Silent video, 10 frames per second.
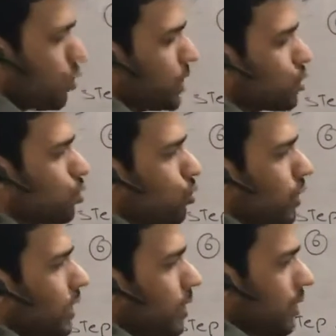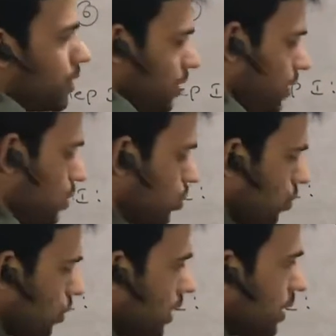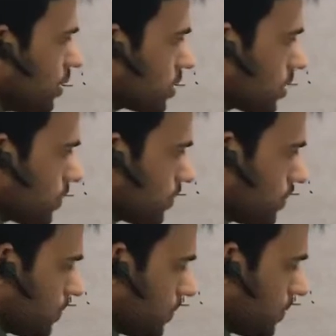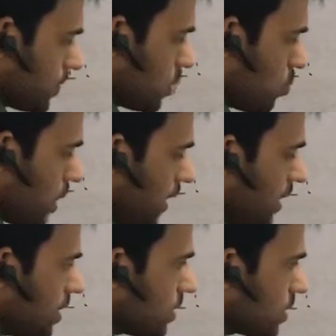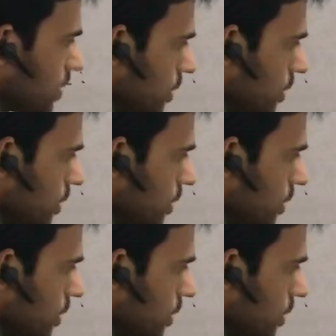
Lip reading: what is root y? Root y is minus